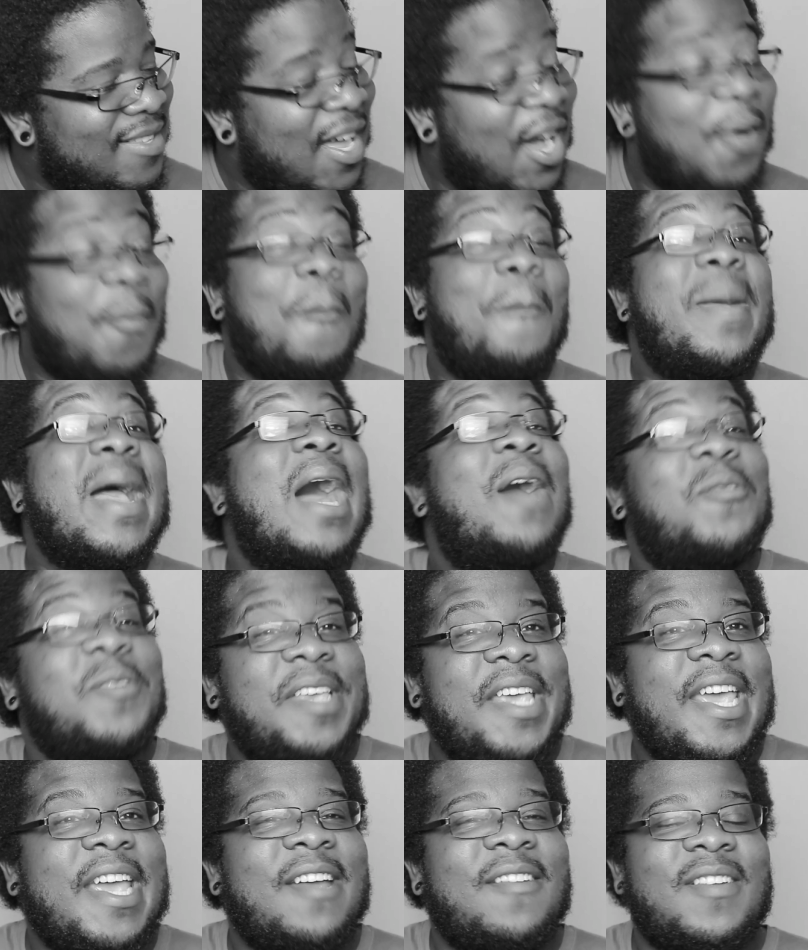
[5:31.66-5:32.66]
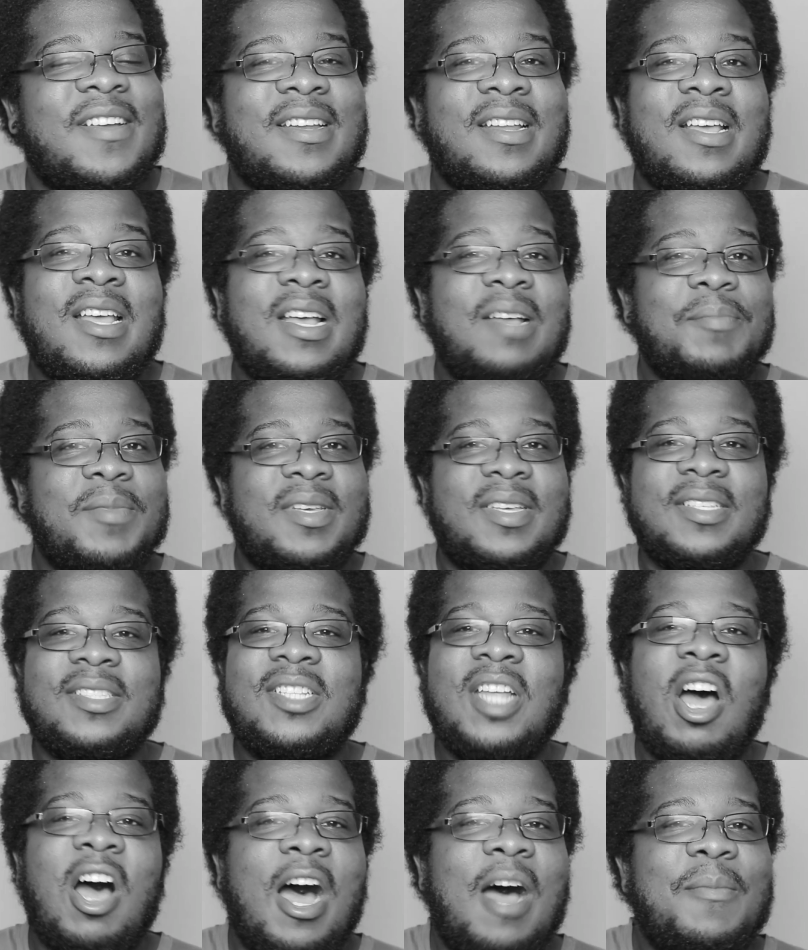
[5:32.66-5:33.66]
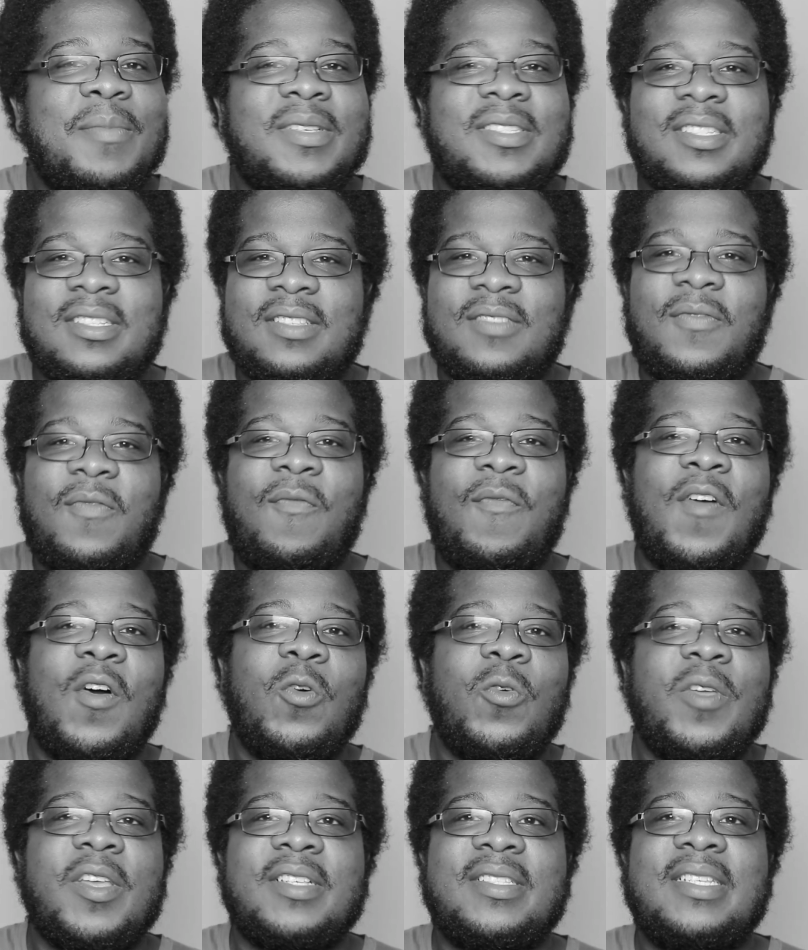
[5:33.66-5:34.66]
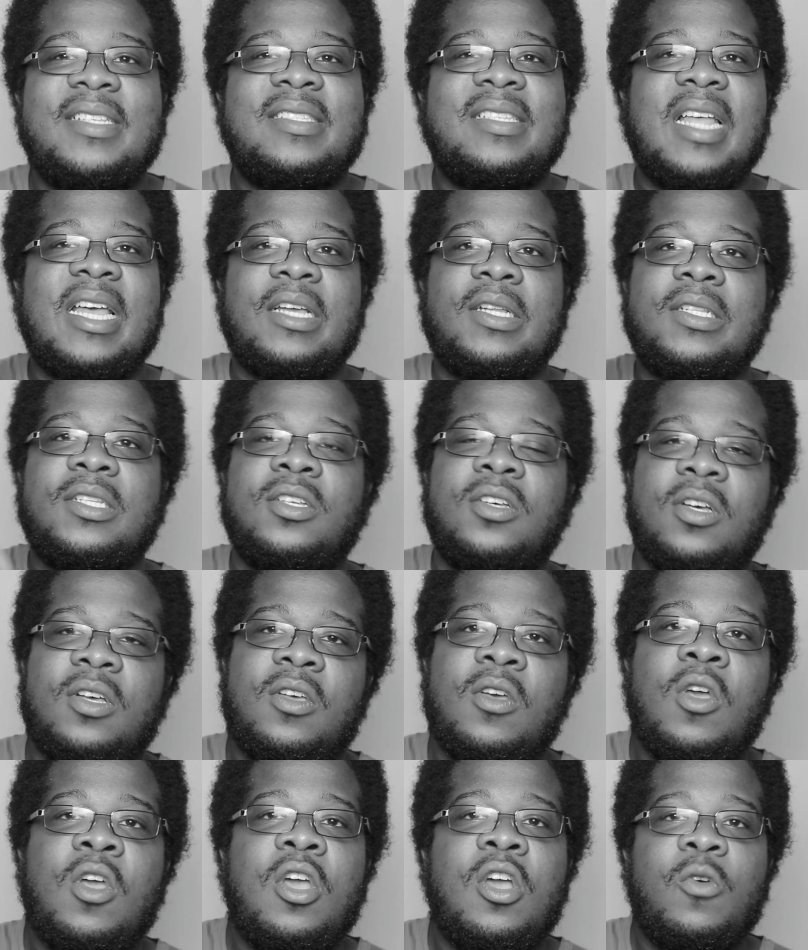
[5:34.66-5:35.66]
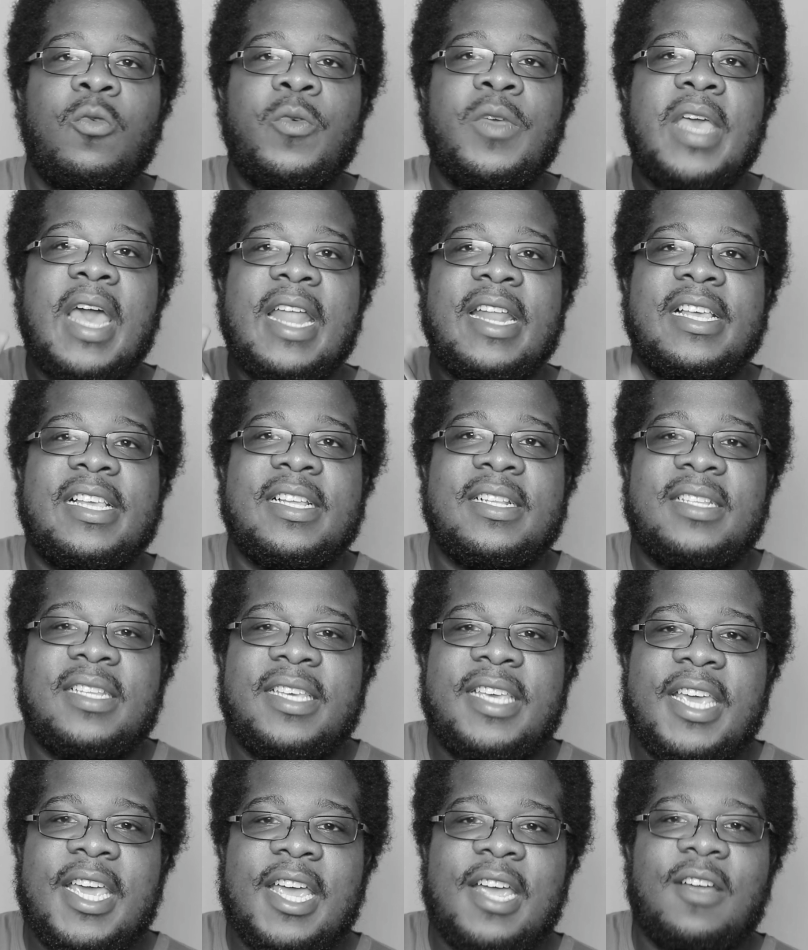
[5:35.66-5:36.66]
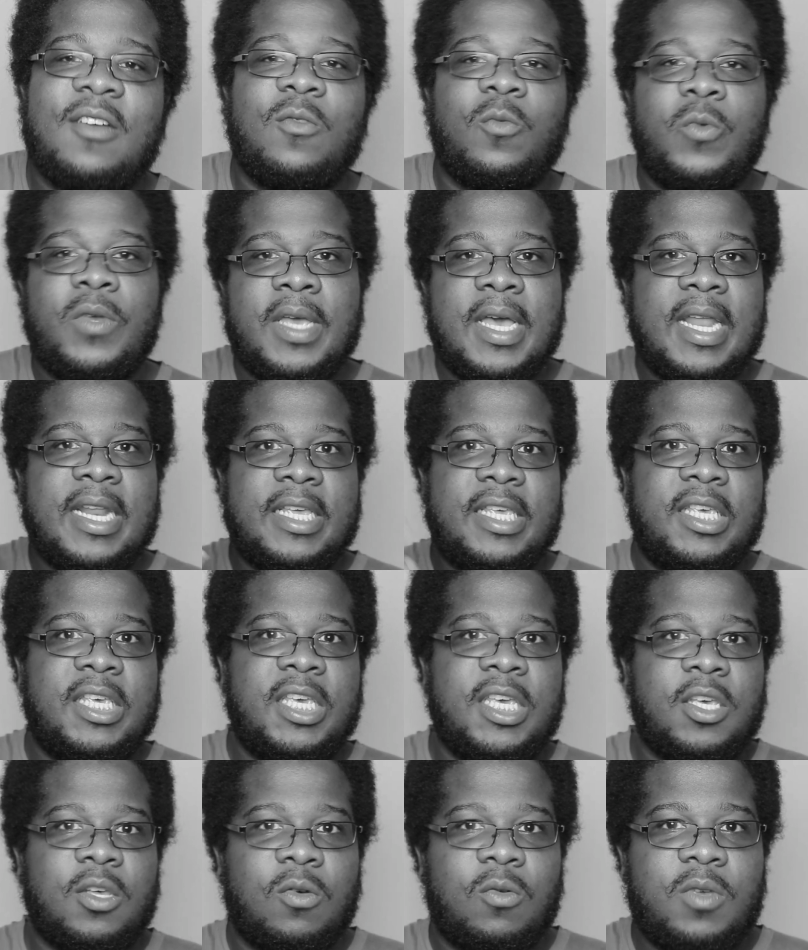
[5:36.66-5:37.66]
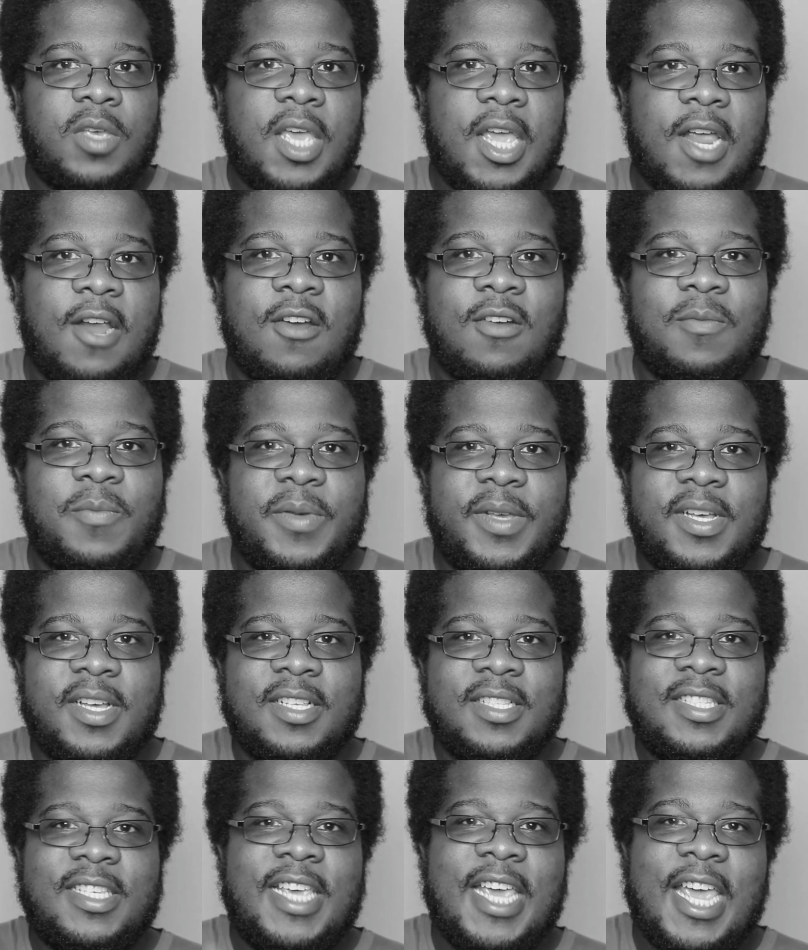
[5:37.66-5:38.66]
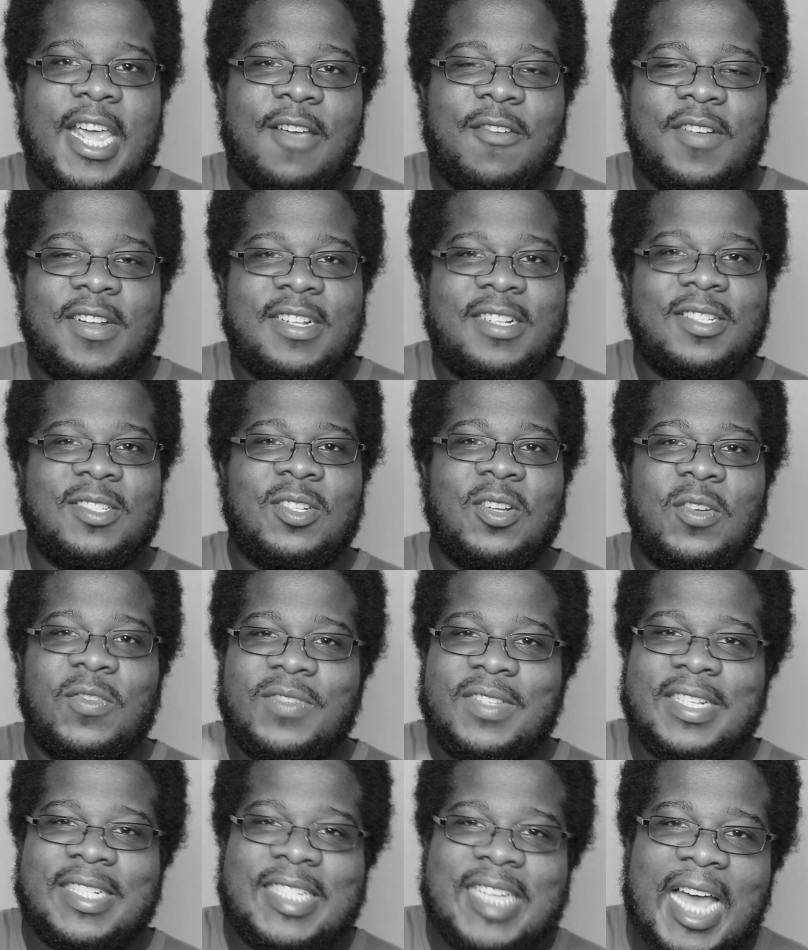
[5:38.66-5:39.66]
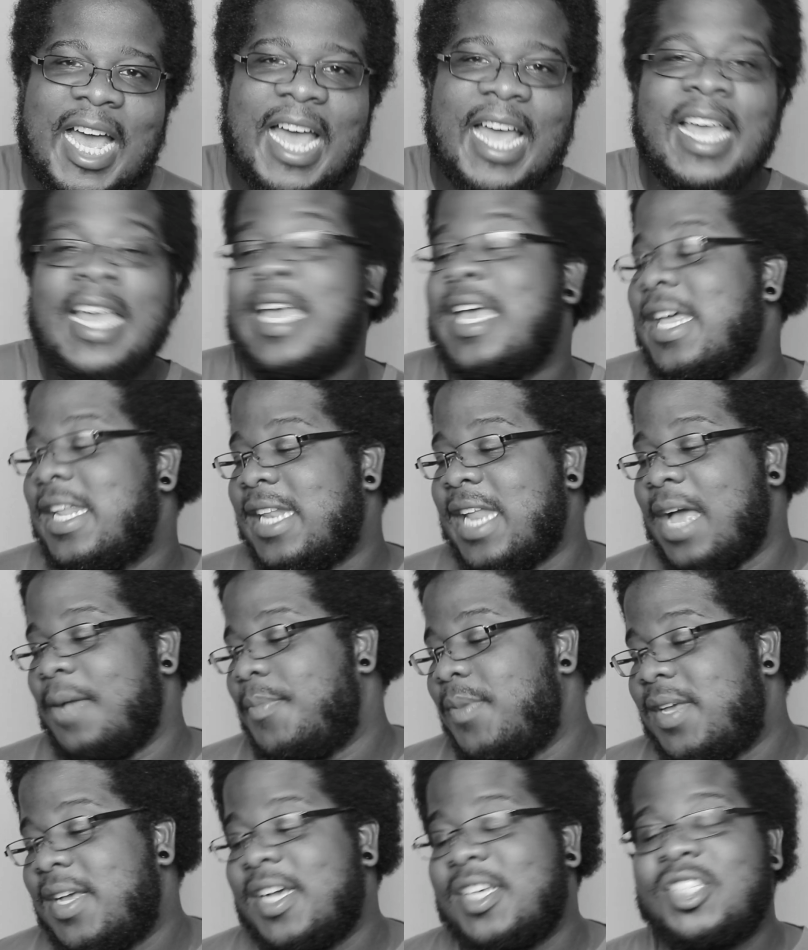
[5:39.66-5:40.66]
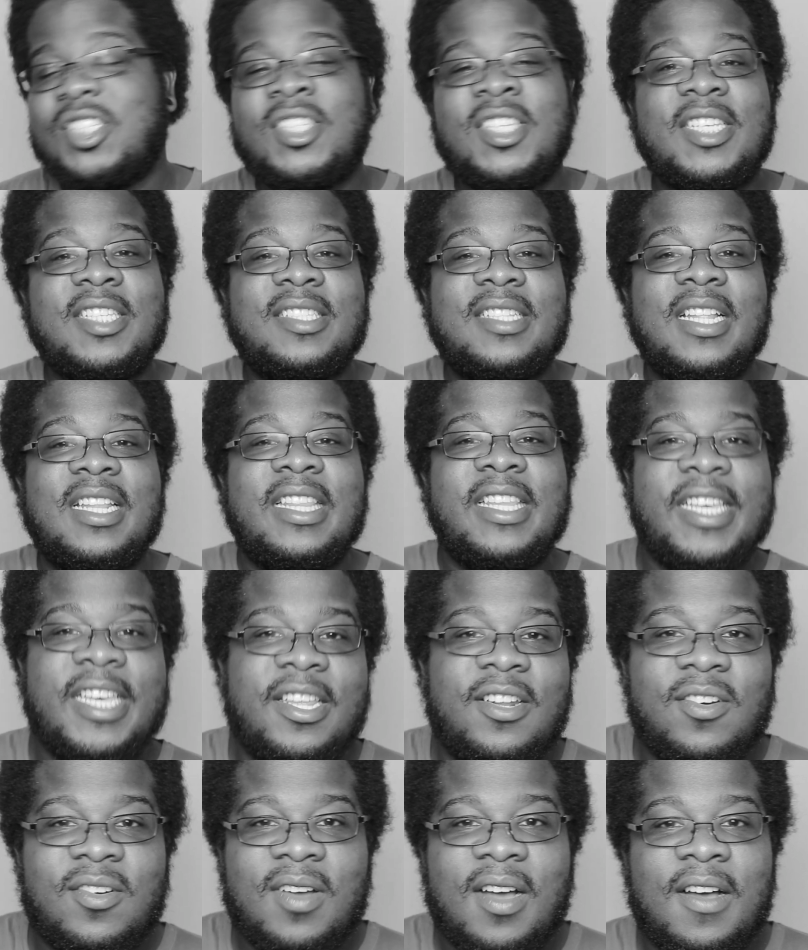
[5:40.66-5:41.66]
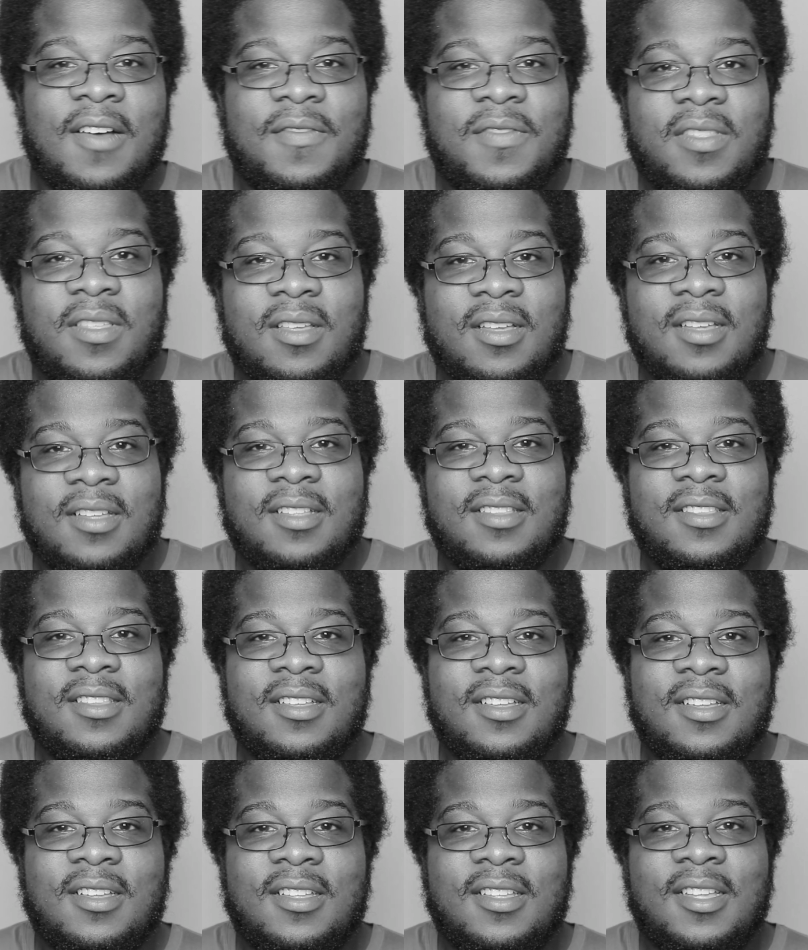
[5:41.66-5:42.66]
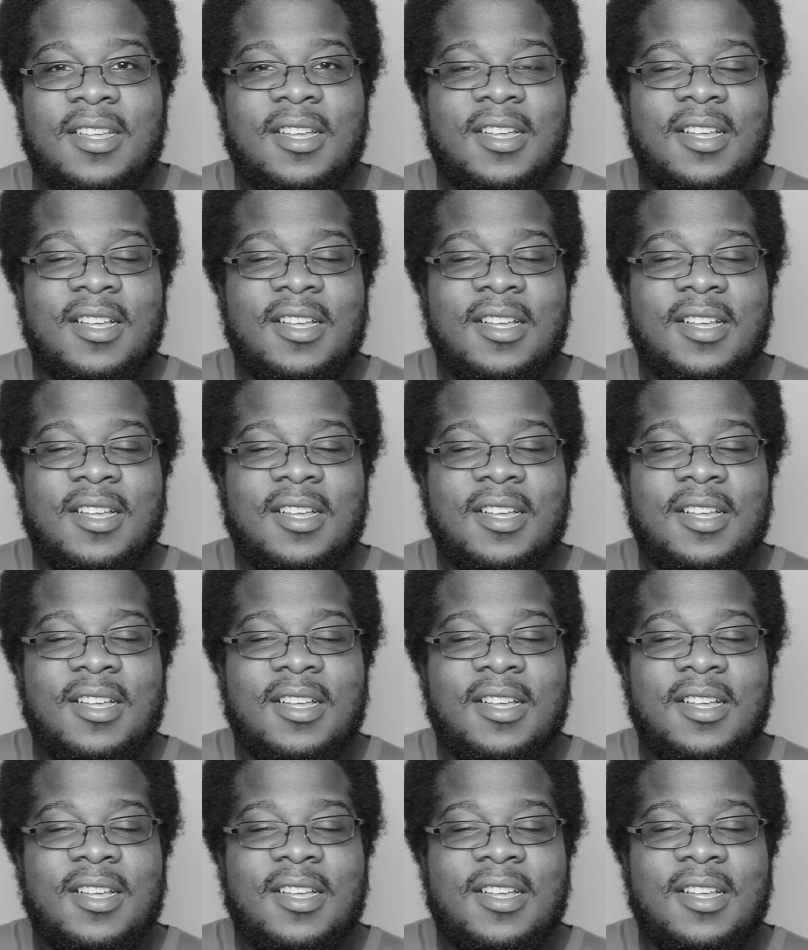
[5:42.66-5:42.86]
About Karen. Because Tom is just focused. He's like, look, we got to get to Karen. We got to kill Karen because Karen deserves to die. Not because she's the leader of the